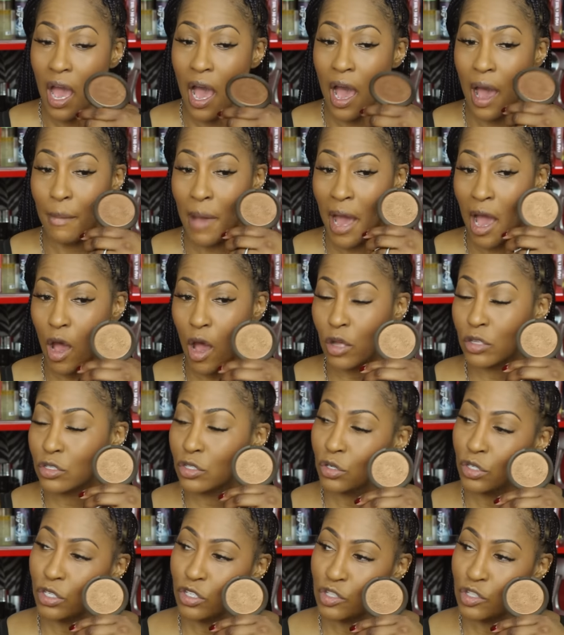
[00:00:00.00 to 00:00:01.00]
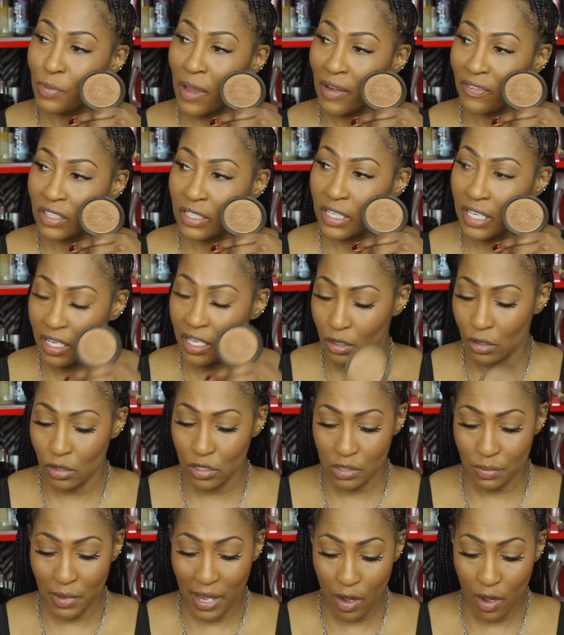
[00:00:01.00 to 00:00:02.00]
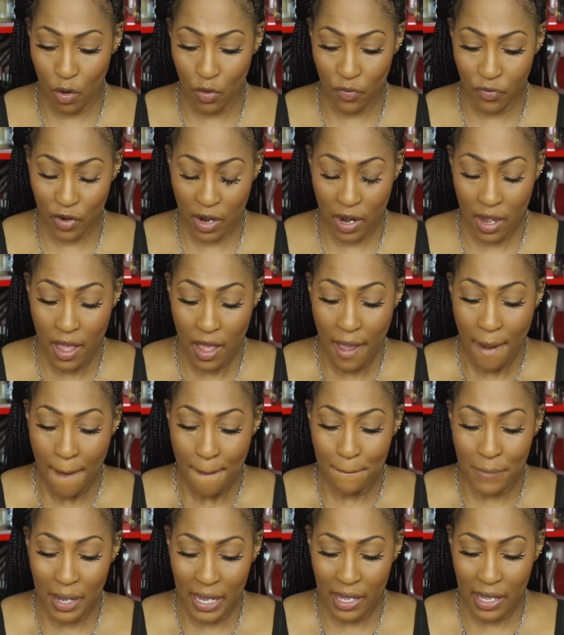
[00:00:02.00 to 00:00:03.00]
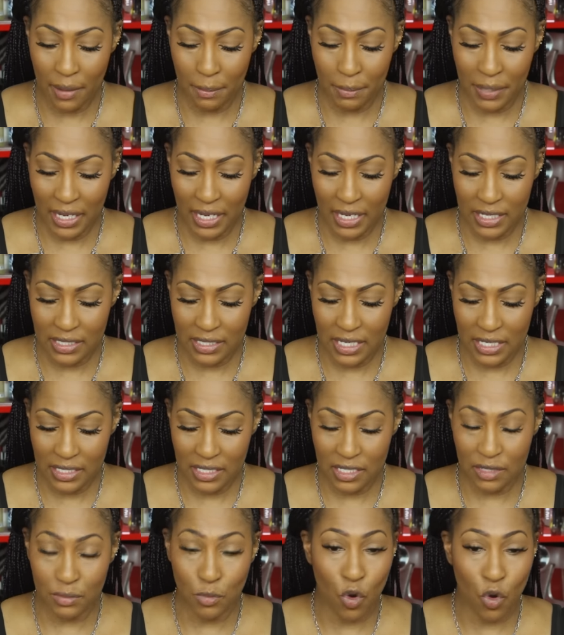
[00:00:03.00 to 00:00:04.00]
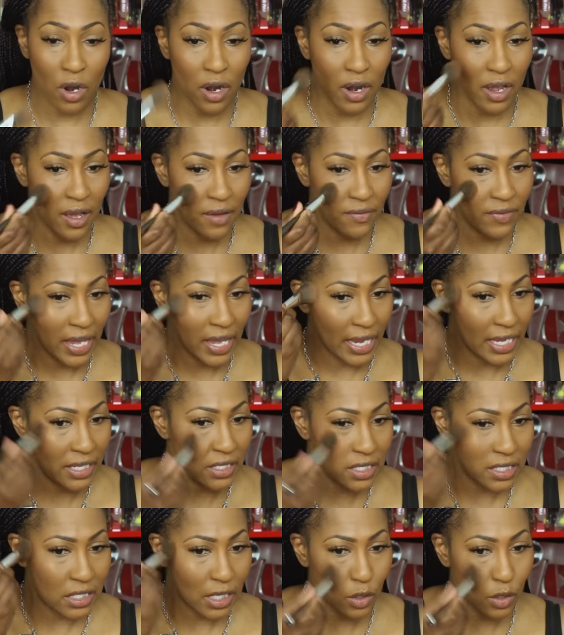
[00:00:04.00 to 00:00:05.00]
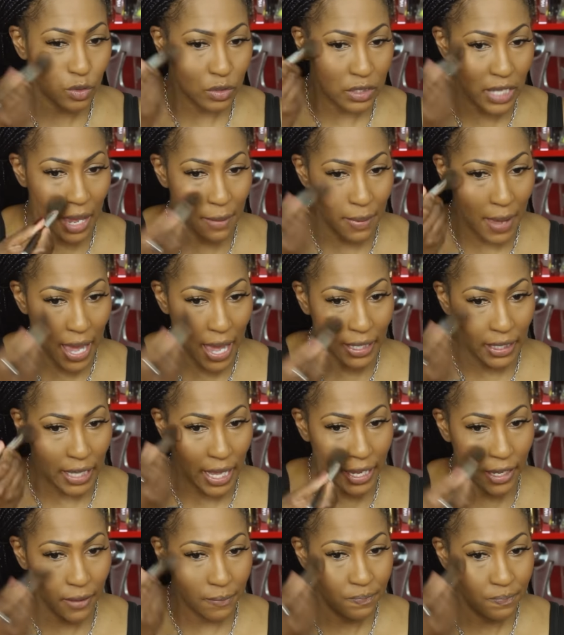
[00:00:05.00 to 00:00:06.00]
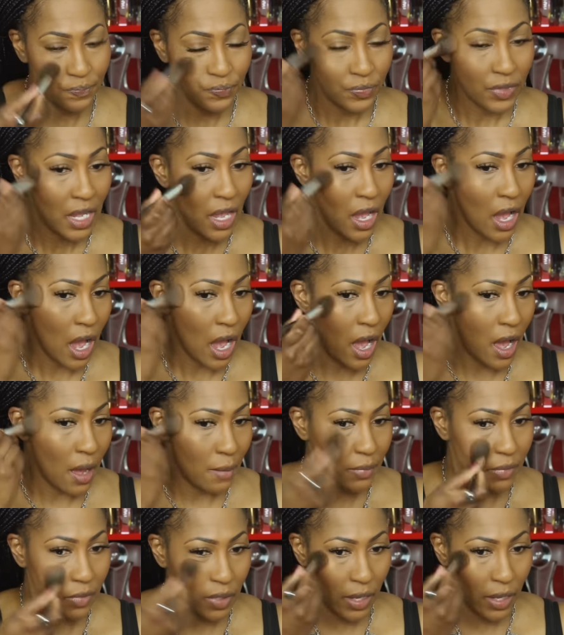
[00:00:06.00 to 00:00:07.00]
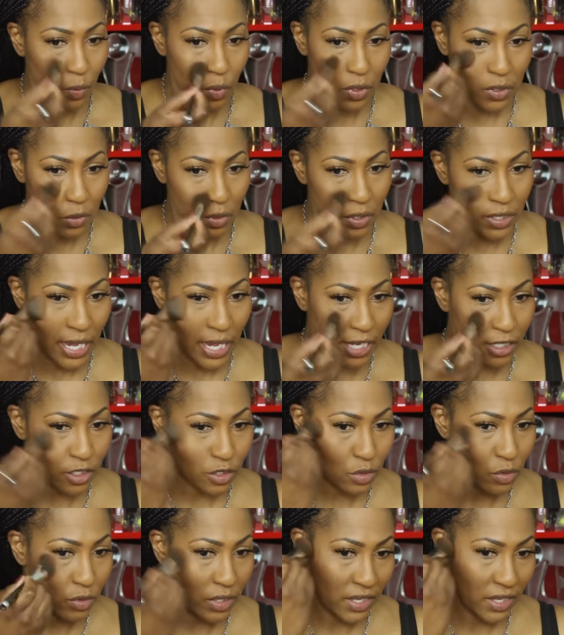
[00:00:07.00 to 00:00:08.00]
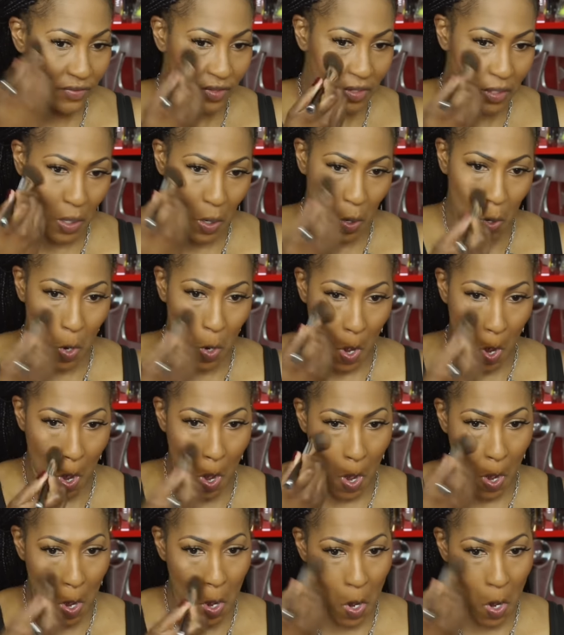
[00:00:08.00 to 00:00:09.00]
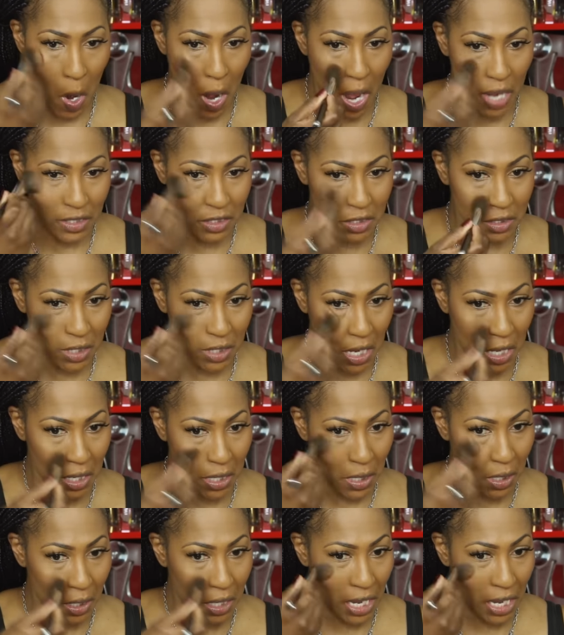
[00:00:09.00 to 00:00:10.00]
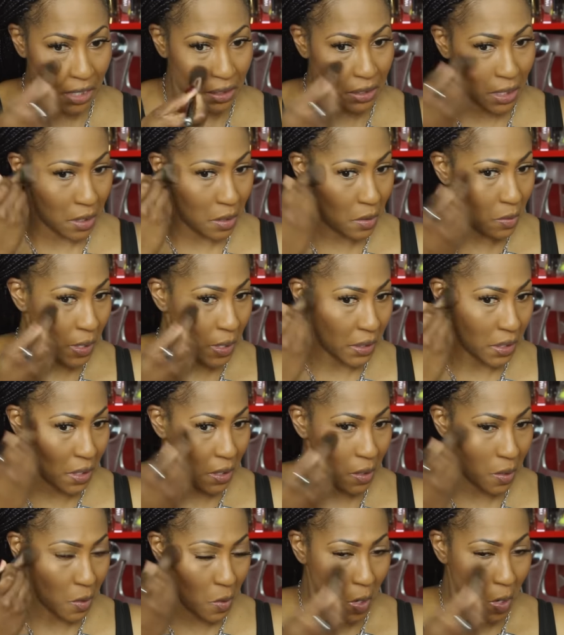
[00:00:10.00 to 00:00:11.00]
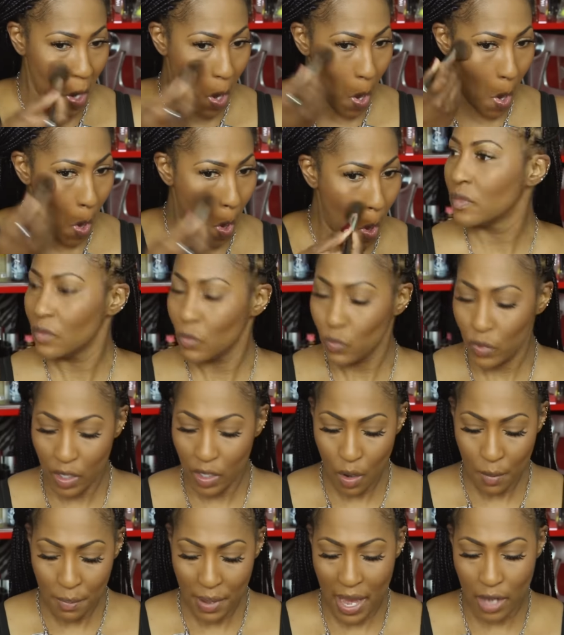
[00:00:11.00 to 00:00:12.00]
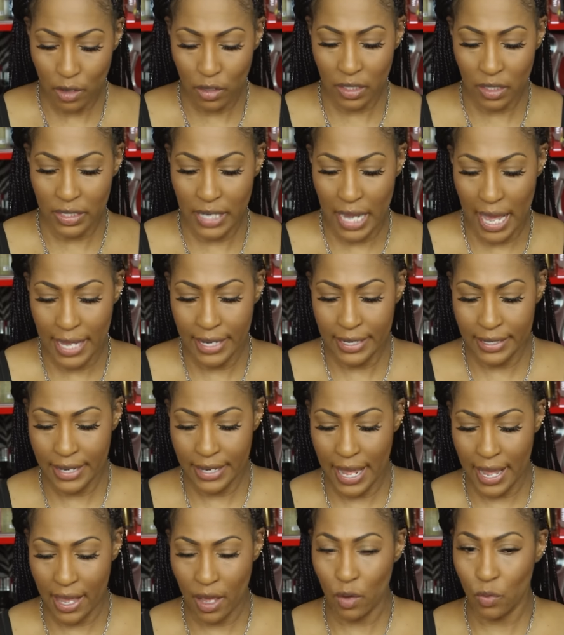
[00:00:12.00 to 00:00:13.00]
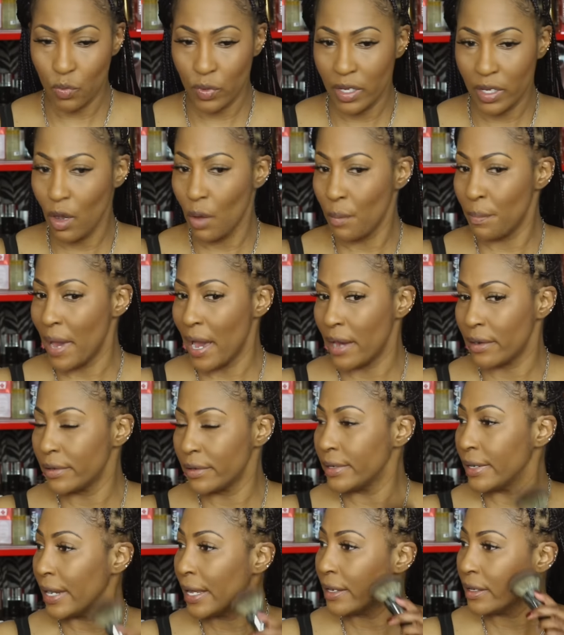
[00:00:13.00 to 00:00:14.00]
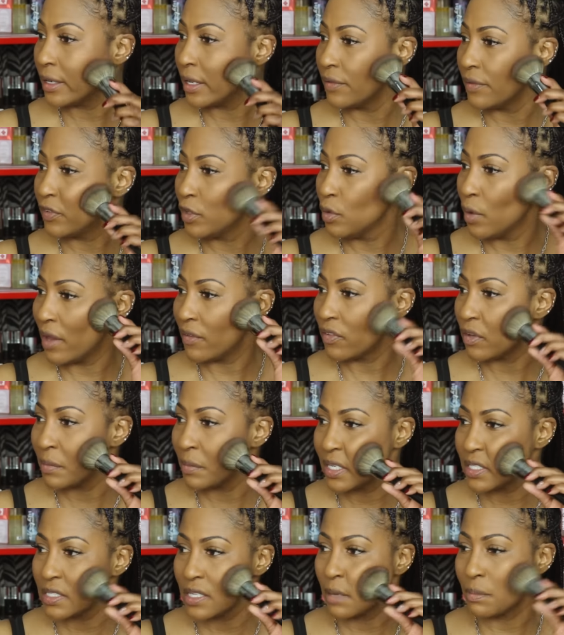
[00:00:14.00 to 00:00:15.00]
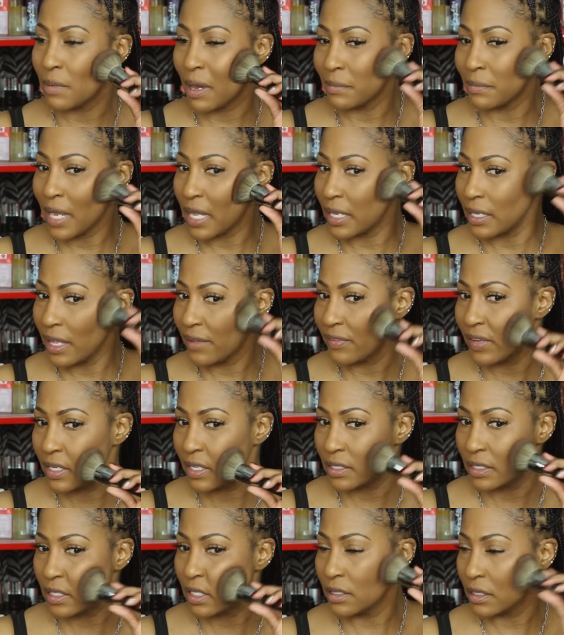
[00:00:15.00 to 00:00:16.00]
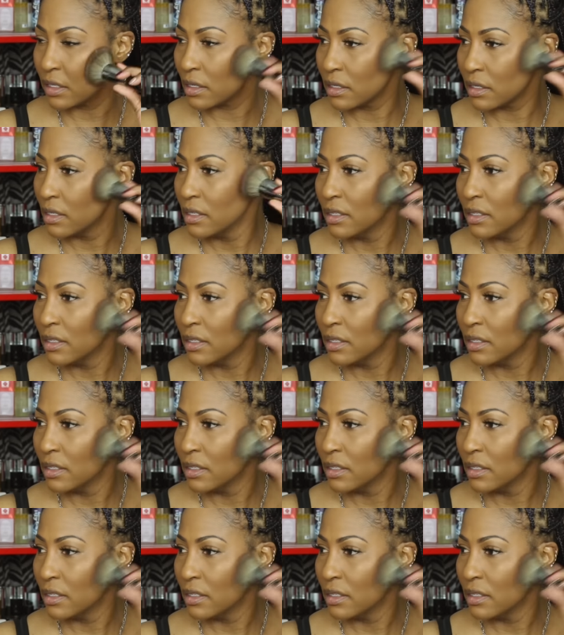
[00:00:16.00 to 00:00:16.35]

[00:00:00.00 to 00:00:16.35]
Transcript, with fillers: Um, I also use Beverly Hills by Ofra, but because this is more of a subtle type highlight, um, and we're doing natural, even though girl, I just kind of caked that on right there. Lord, we're going to powder that down. We're going to powder that. If you ever mess up, I'm not left-handed either.